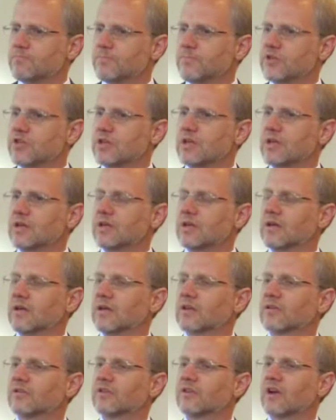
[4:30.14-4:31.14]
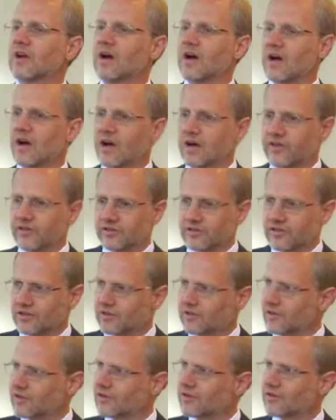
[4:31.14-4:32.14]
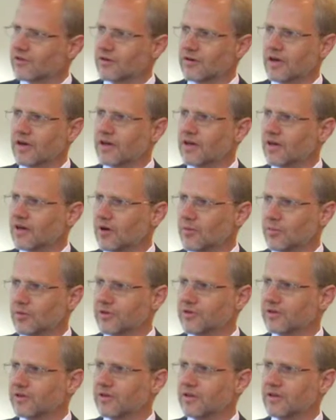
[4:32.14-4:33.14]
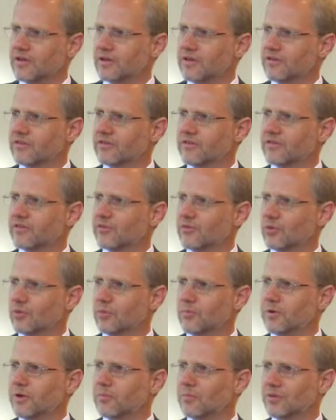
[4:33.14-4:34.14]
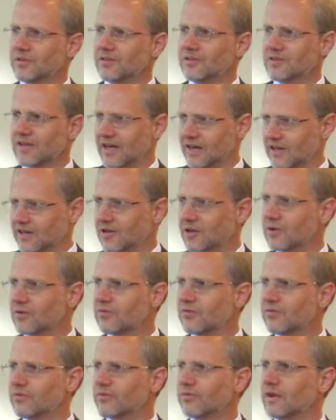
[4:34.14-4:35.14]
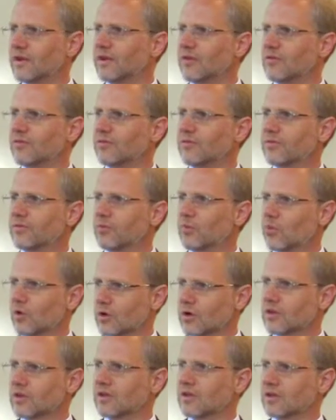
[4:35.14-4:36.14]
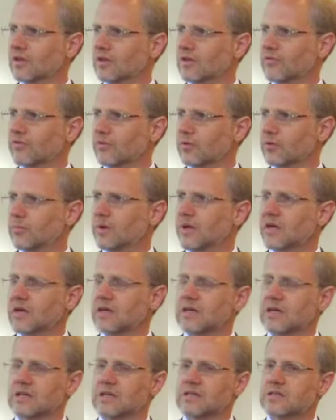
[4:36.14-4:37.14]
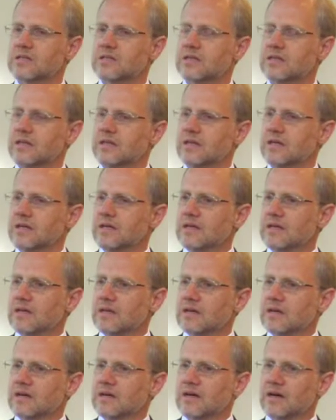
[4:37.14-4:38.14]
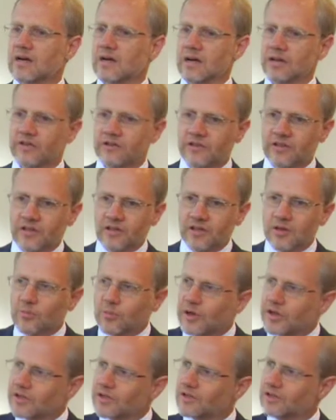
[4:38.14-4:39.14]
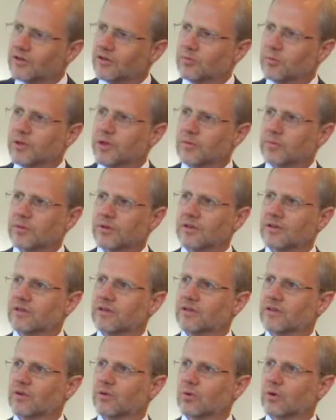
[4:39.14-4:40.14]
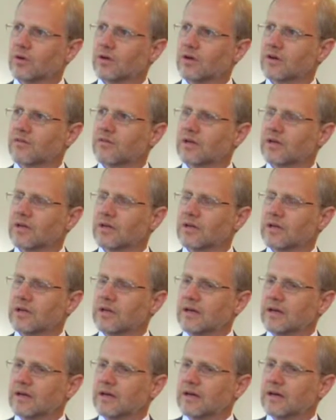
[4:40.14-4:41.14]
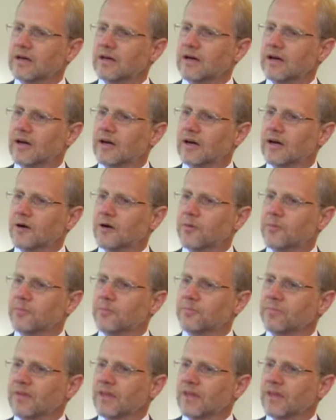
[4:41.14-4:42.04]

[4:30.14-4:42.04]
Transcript: She is constantly creating opportunities for people to take note of the work that the food bank does, constantly bringing new people into the work of it,